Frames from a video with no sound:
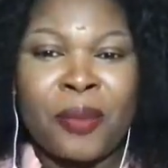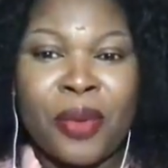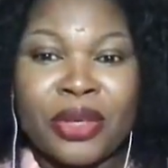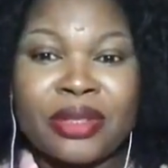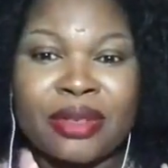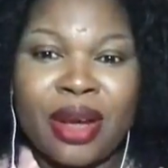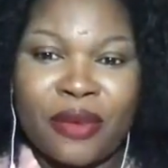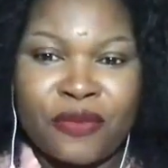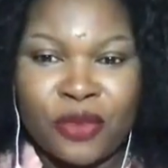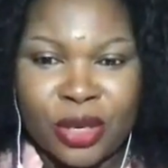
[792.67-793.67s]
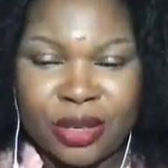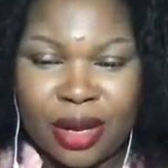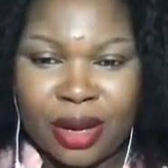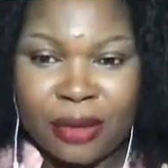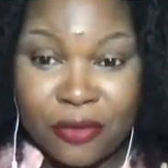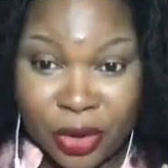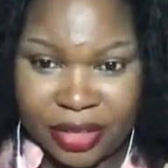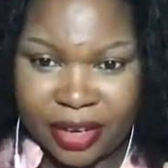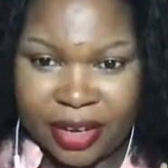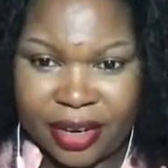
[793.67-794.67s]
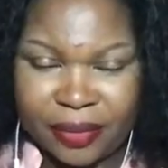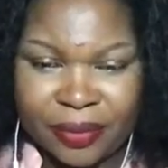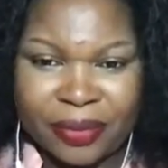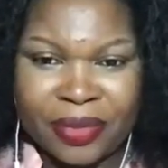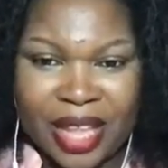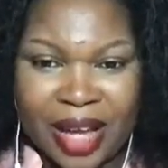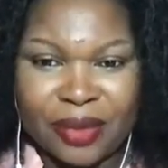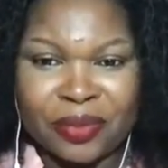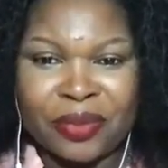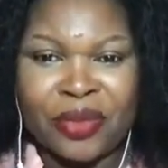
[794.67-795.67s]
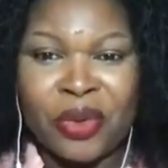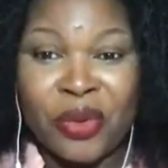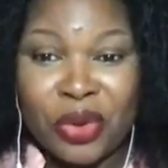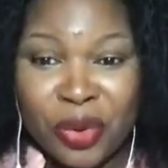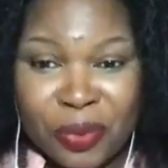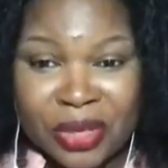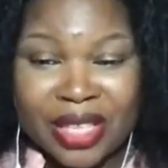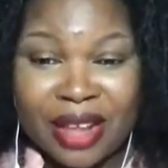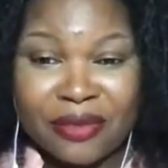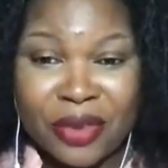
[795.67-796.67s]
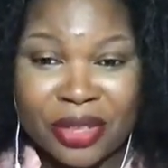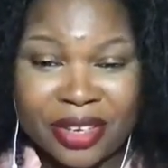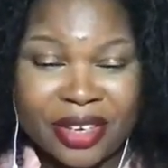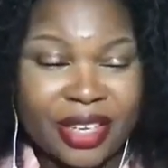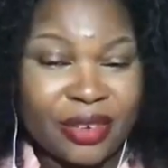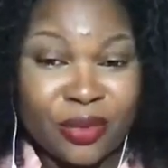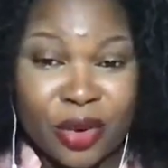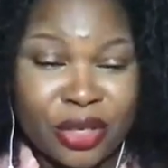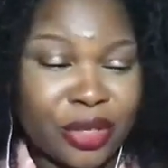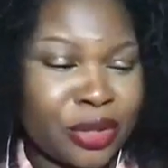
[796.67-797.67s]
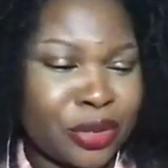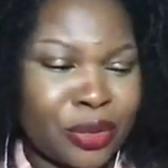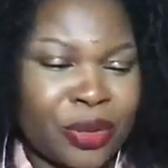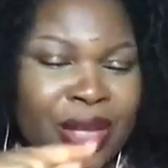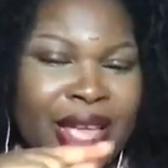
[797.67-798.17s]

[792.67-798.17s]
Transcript: Post 4:30. Now, when you post at 4:30, what do?